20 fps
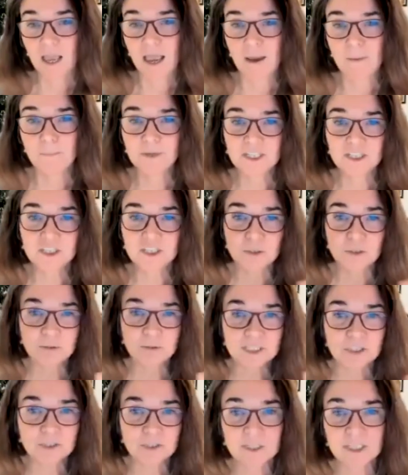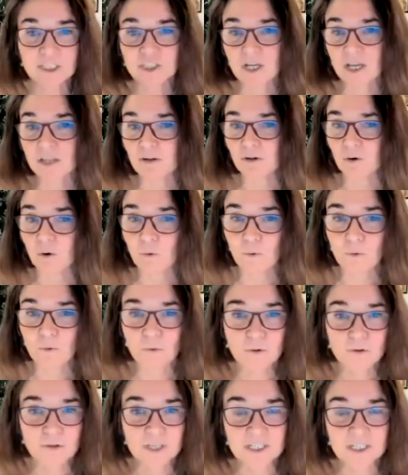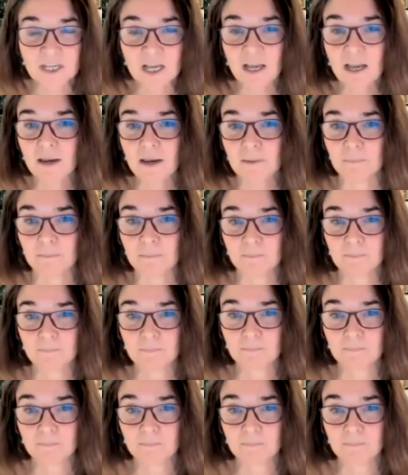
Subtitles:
And we do it to each other all the time.